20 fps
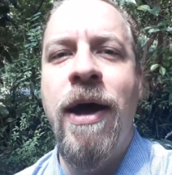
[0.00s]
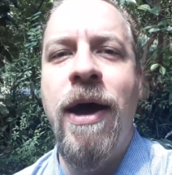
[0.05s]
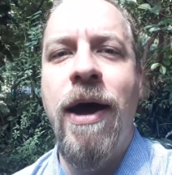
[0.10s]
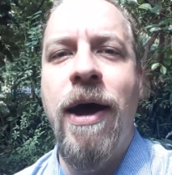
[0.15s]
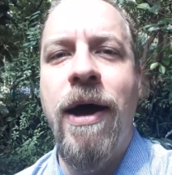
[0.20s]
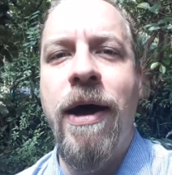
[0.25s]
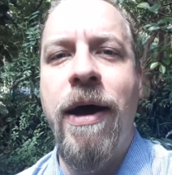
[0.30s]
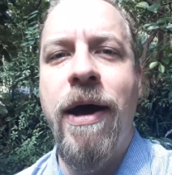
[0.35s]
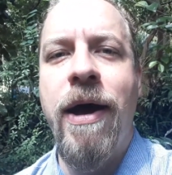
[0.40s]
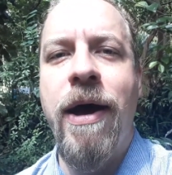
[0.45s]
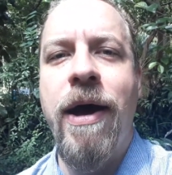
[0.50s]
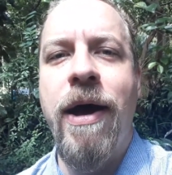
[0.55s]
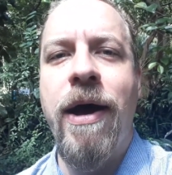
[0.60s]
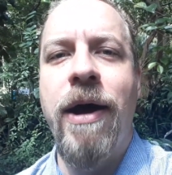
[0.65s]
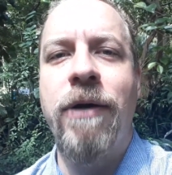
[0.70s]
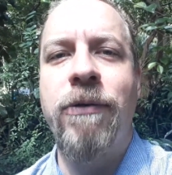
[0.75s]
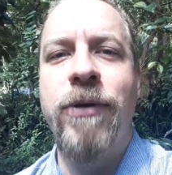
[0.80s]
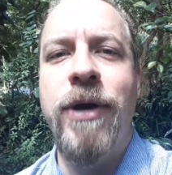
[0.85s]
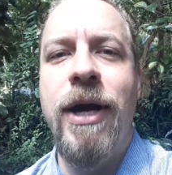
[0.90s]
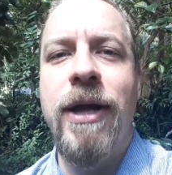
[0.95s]

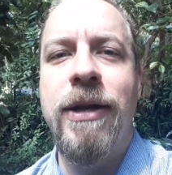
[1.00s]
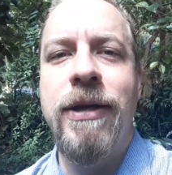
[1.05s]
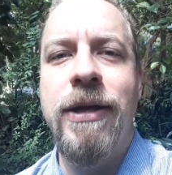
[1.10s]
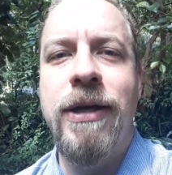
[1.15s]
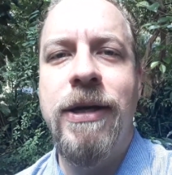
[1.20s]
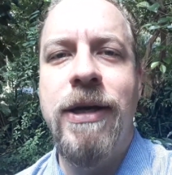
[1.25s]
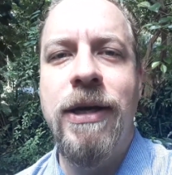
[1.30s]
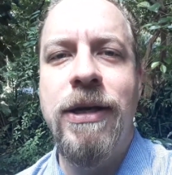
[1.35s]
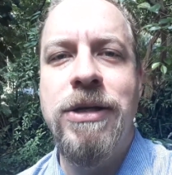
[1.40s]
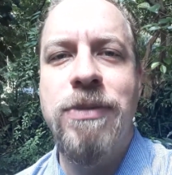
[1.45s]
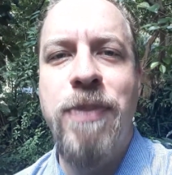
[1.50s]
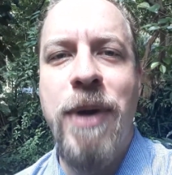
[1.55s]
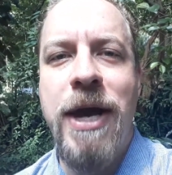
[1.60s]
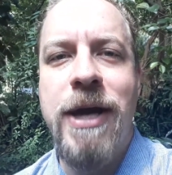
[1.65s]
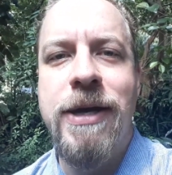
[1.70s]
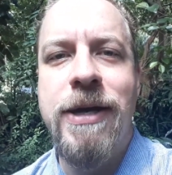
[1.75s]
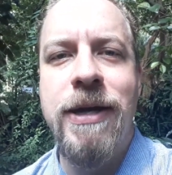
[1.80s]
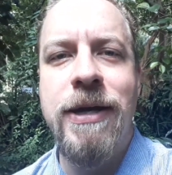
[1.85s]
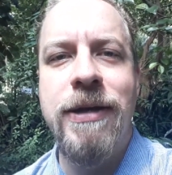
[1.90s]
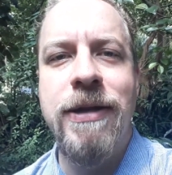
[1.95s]
reality kicks
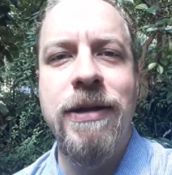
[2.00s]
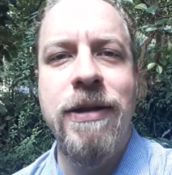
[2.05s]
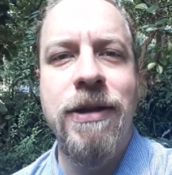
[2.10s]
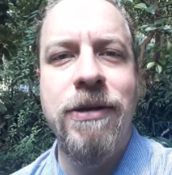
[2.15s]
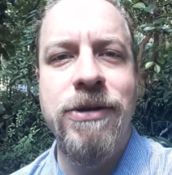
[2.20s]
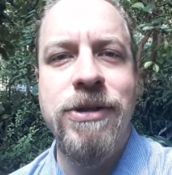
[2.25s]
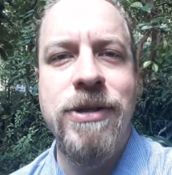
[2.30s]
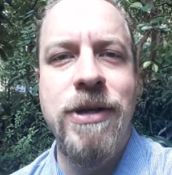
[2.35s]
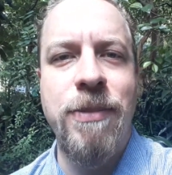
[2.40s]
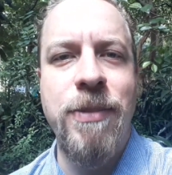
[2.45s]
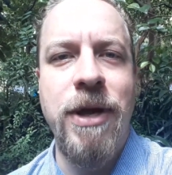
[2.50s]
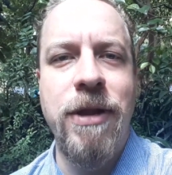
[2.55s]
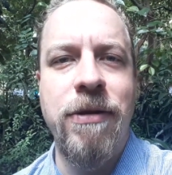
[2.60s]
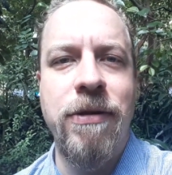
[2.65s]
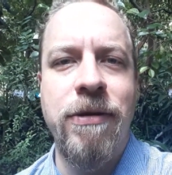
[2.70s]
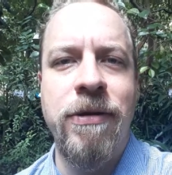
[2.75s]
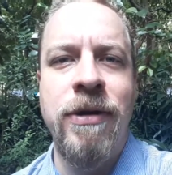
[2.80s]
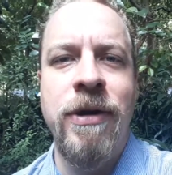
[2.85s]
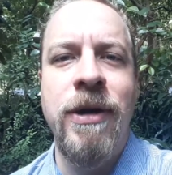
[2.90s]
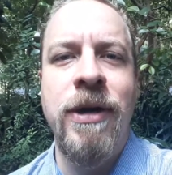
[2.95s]
back in and there's some
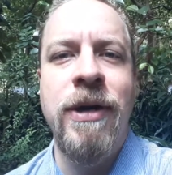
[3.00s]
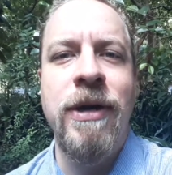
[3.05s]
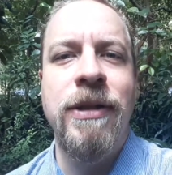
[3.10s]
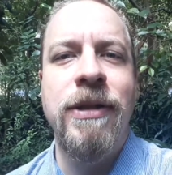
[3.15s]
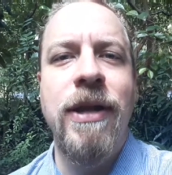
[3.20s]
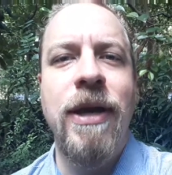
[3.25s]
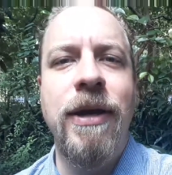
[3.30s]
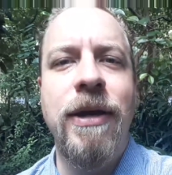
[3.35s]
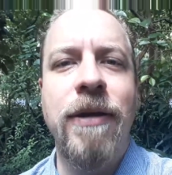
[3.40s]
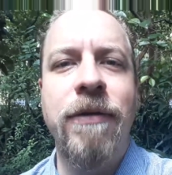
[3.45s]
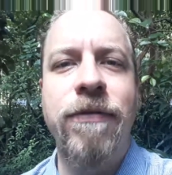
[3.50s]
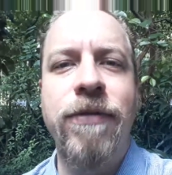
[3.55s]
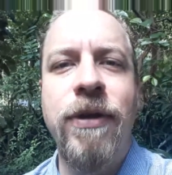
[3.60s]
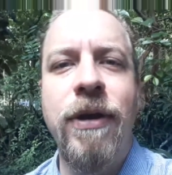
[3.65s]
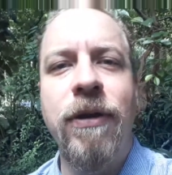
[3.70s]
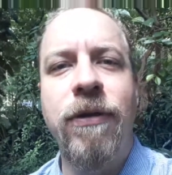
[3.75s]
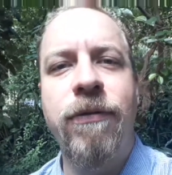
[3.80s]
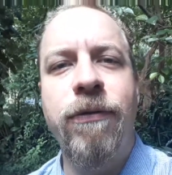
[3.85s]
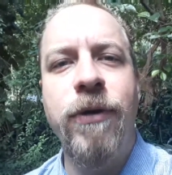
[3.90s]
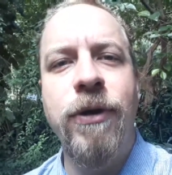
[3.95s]
other negative
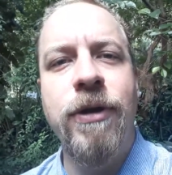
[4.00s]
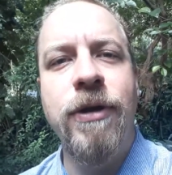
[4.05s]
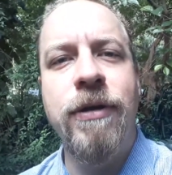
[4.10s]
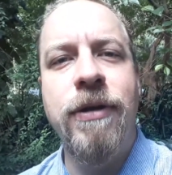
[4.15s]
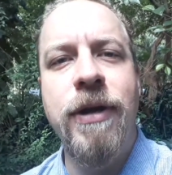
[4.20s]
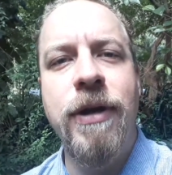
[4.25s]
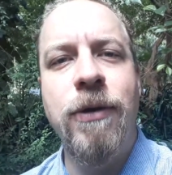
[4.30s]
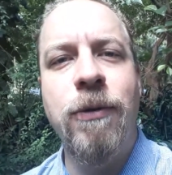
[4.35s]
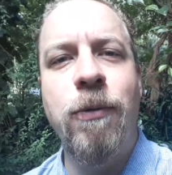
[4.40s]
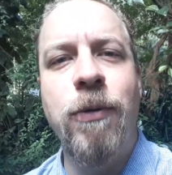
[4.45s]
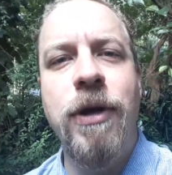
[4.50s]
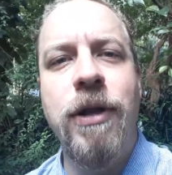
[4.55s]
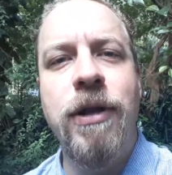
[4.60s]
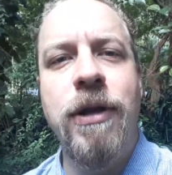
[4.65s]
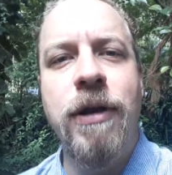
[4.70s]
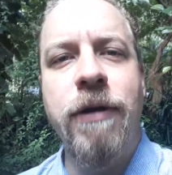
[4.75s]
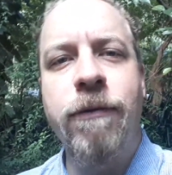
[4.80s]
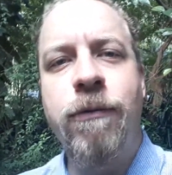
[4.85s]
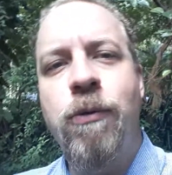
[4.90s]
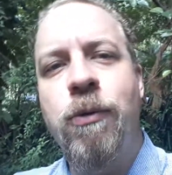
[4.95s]
things for you to deal with,
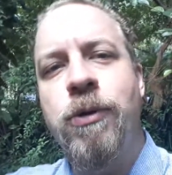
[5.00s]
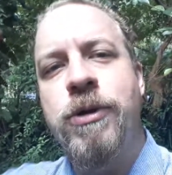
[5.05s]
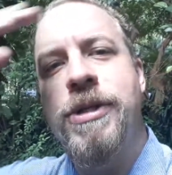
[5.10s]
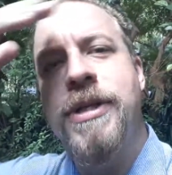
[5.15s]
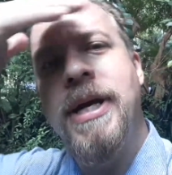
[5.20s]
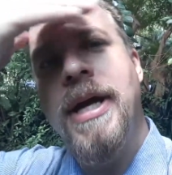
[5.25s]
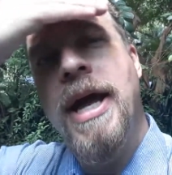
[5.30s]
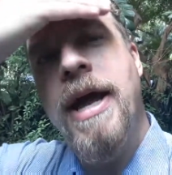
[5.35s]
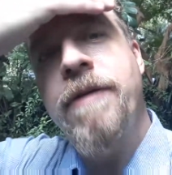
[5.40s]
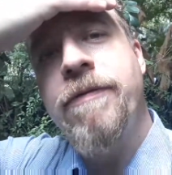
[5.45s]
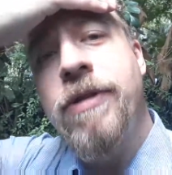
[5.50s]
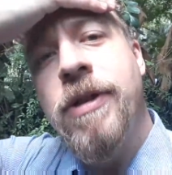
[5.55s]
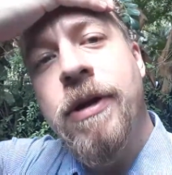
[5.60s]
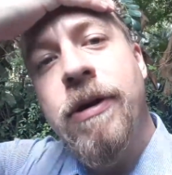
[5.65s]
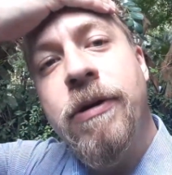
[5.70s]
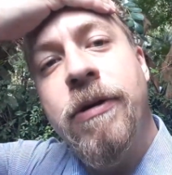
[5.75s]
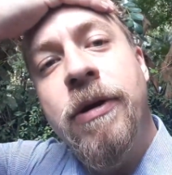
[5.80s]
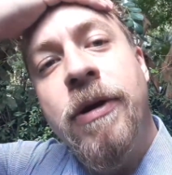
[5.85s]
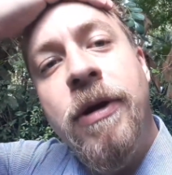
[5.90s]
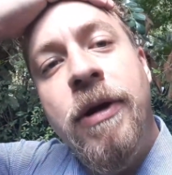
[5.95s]
and of course they have
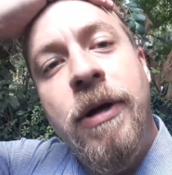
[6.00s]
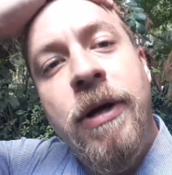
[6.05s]
their